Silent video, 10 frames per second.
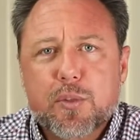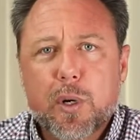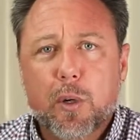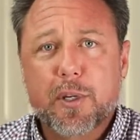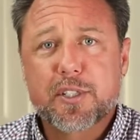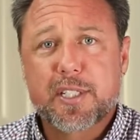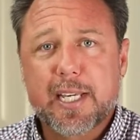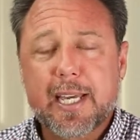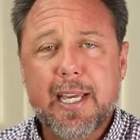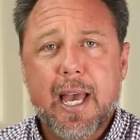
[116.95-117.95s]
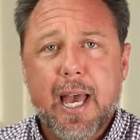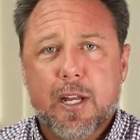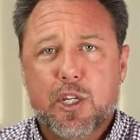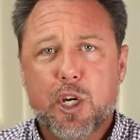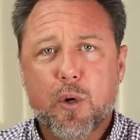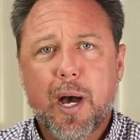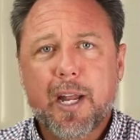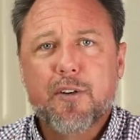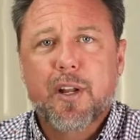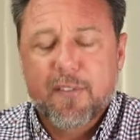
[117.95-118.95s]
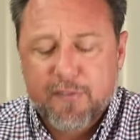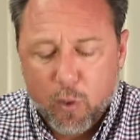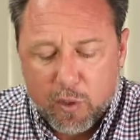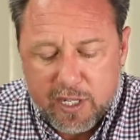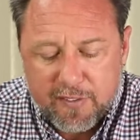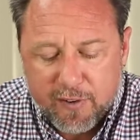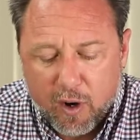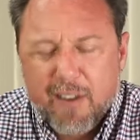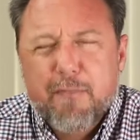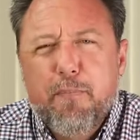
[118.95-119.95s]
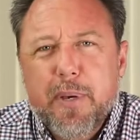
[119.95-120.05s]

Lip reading: we'll see $245